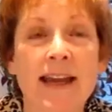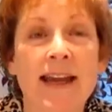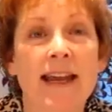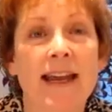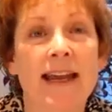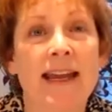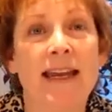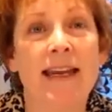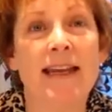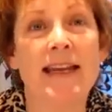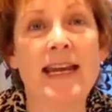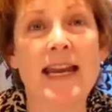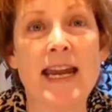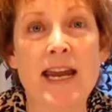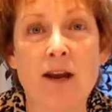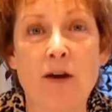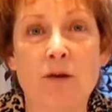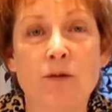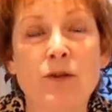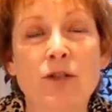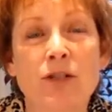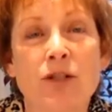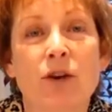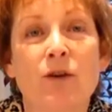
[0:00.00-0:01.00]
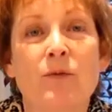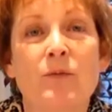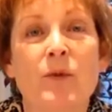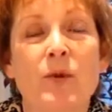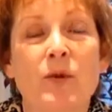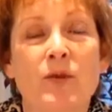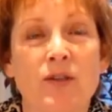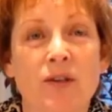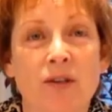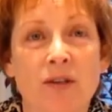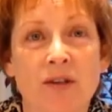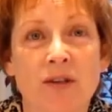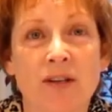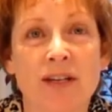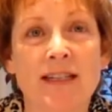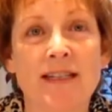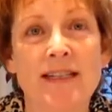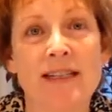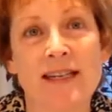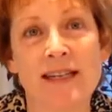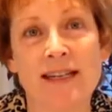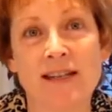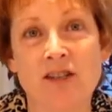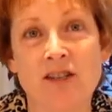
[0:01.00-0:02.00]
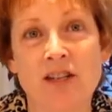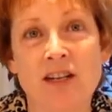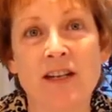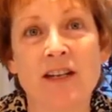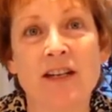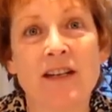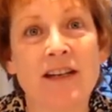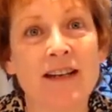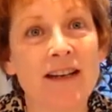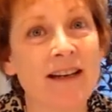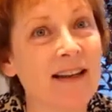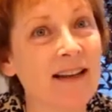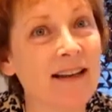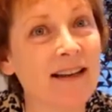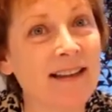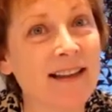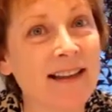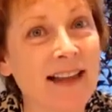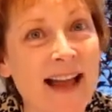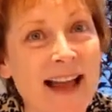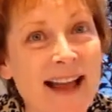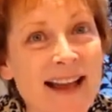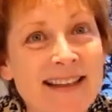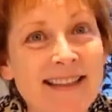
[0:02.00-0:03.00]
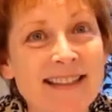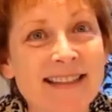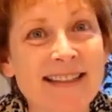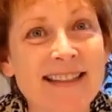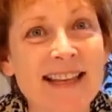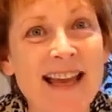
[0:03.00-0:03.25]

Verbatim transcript: in Neosho, Missouri, teaching a knitting class